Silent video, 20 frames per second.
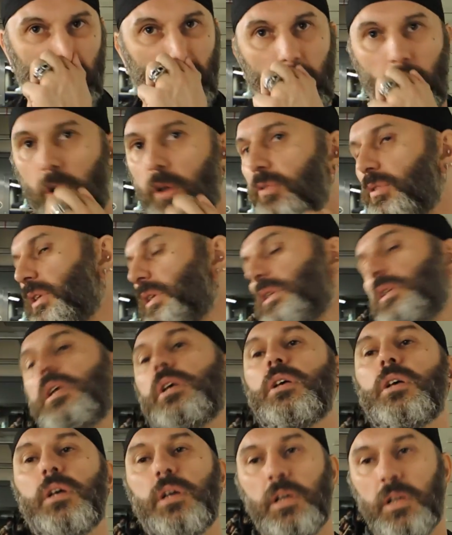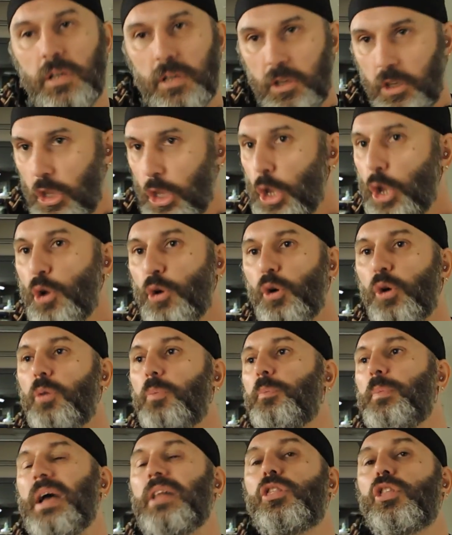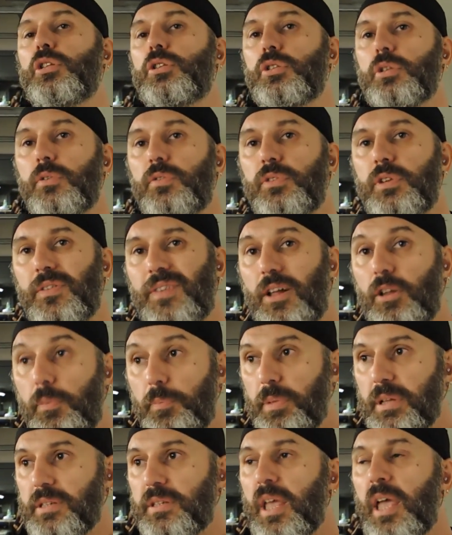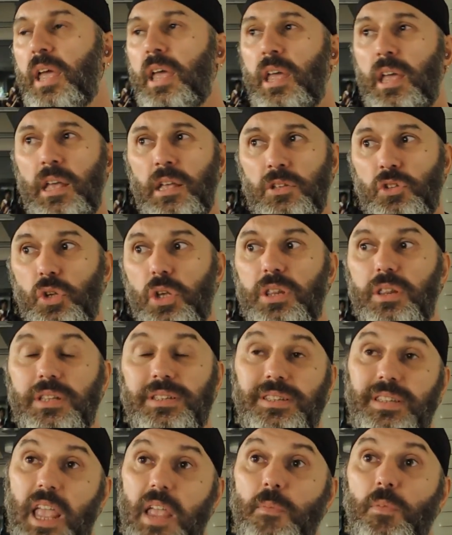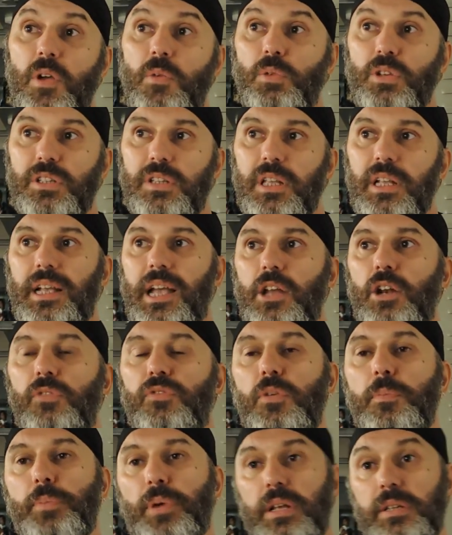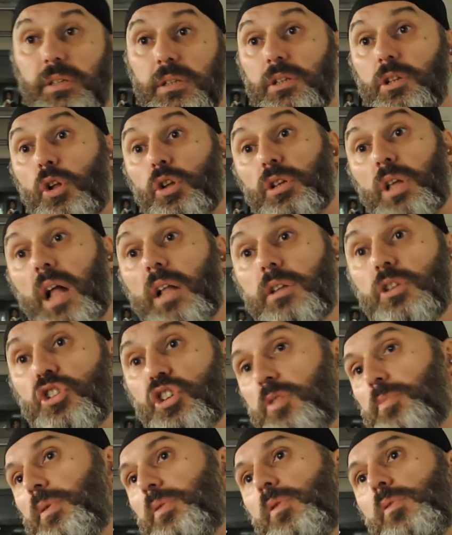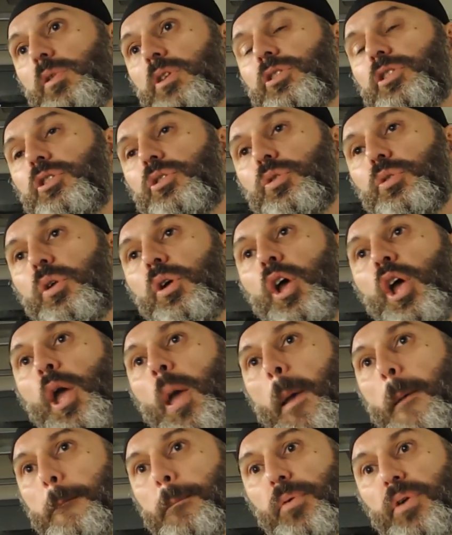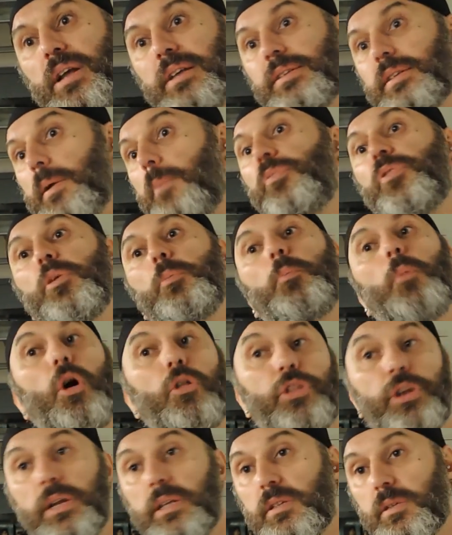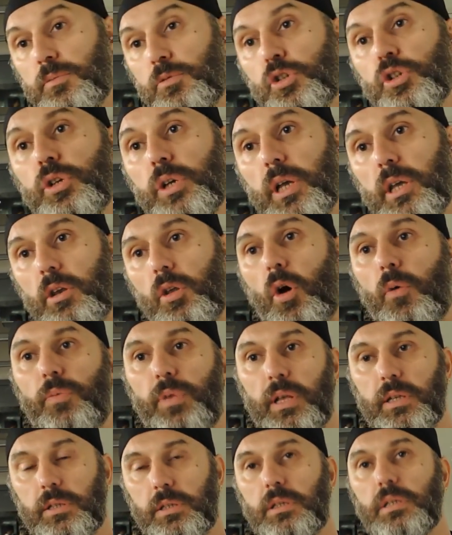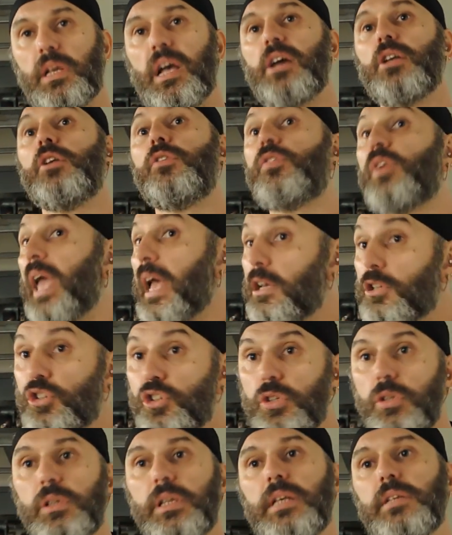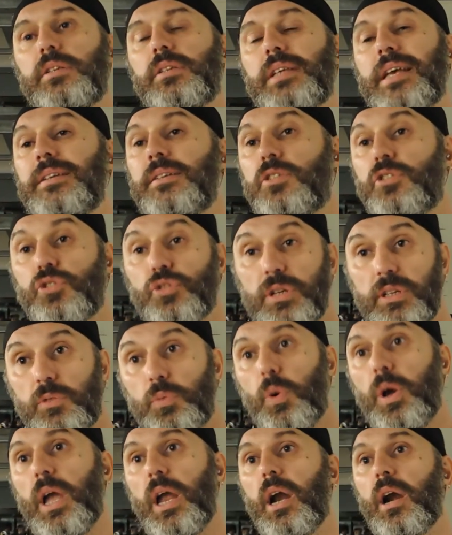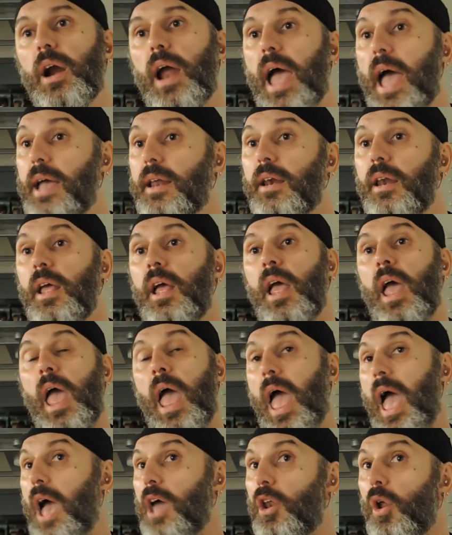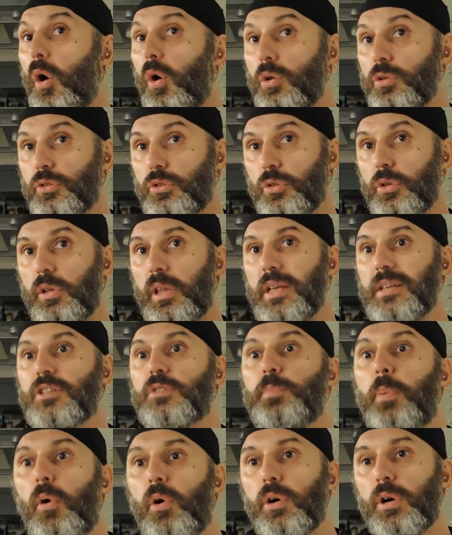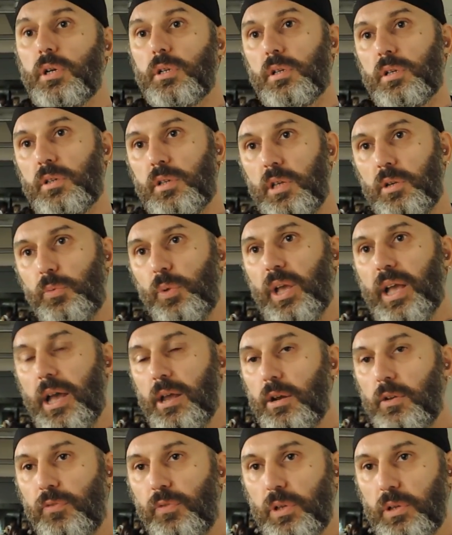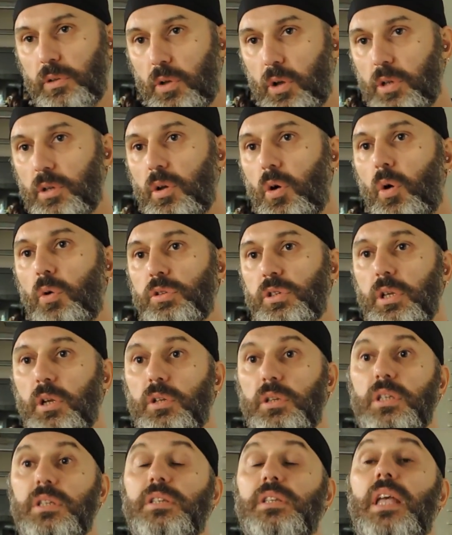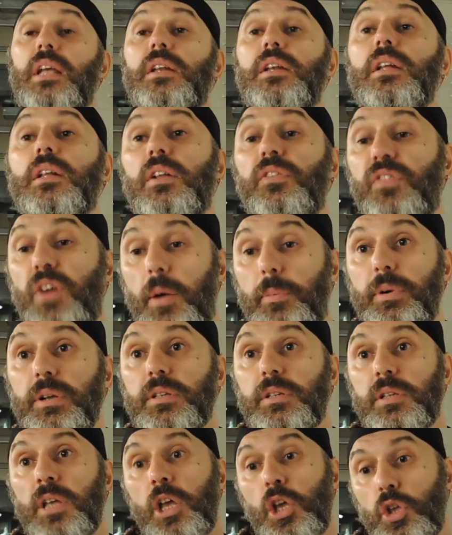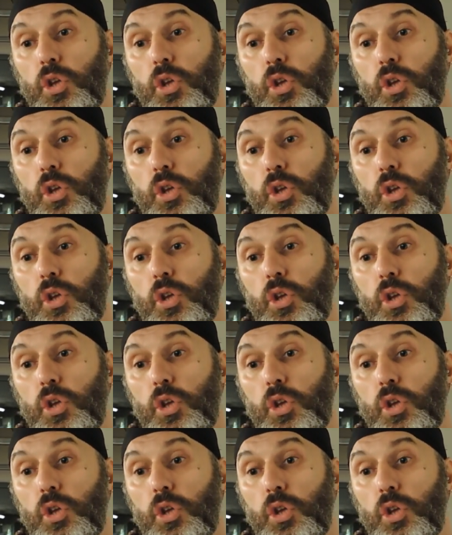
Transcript: all of these new methods of development. So in the same way it was like kind of embracing the old culture, but we wanted to bring something modernism to it. Obviously kind of casualness and streetwear and also like sport, that we kind of, because also got these technical fabrics,